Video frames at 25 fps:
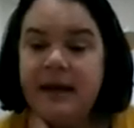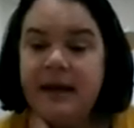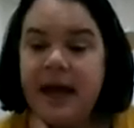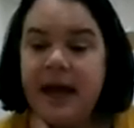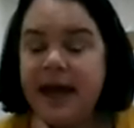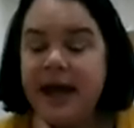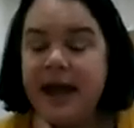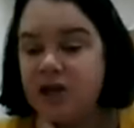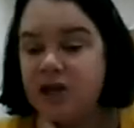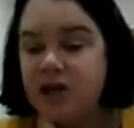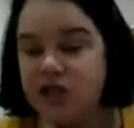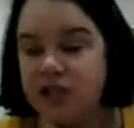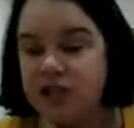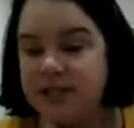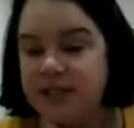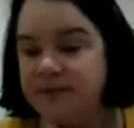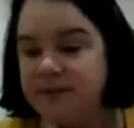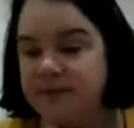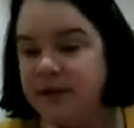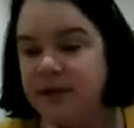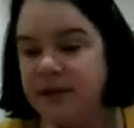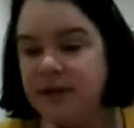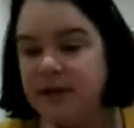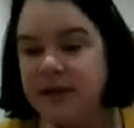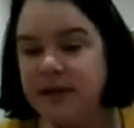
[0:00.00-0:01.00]
anxious
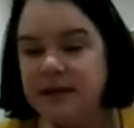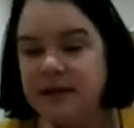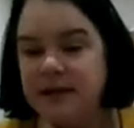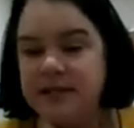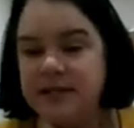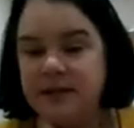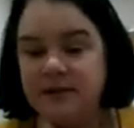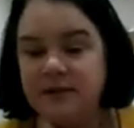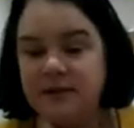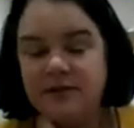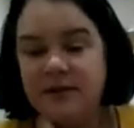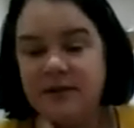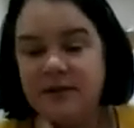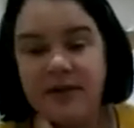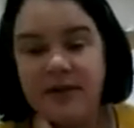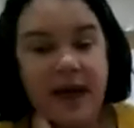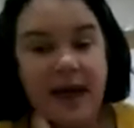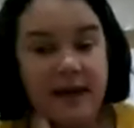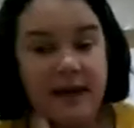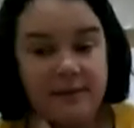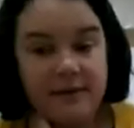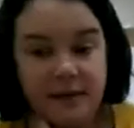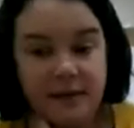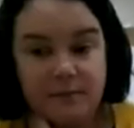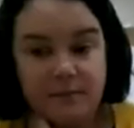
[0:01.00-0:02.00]
feelings that have never
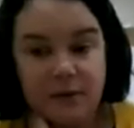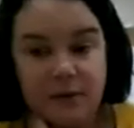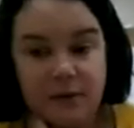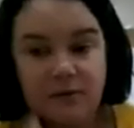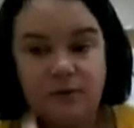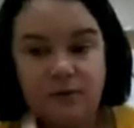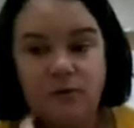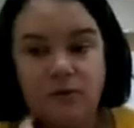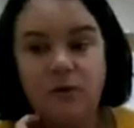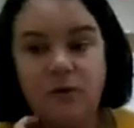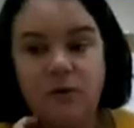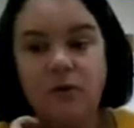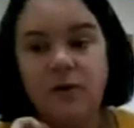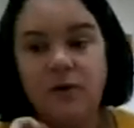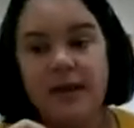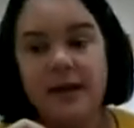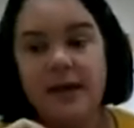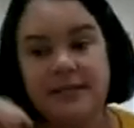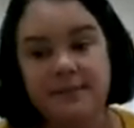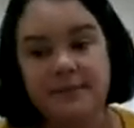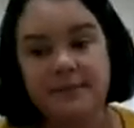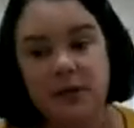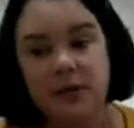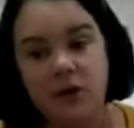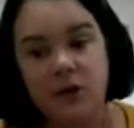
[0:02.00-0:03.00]
had them before,
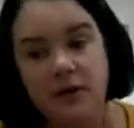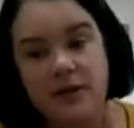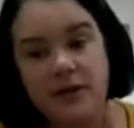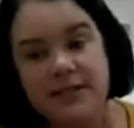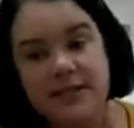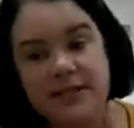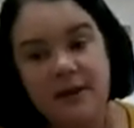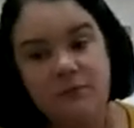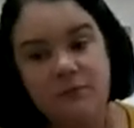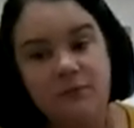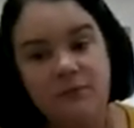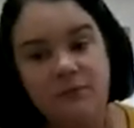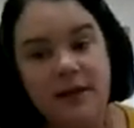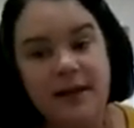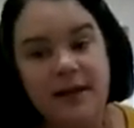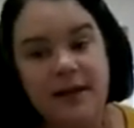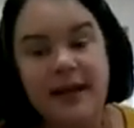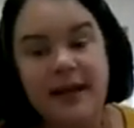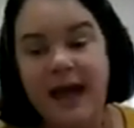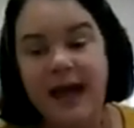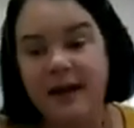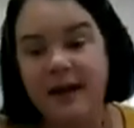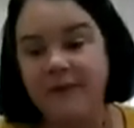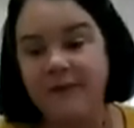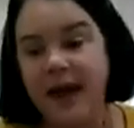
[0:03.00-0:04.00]
it's because they really
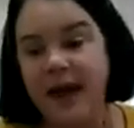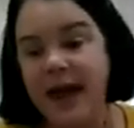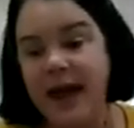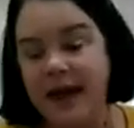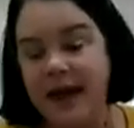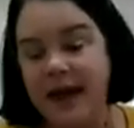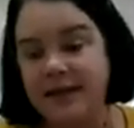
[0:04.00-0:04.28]
have had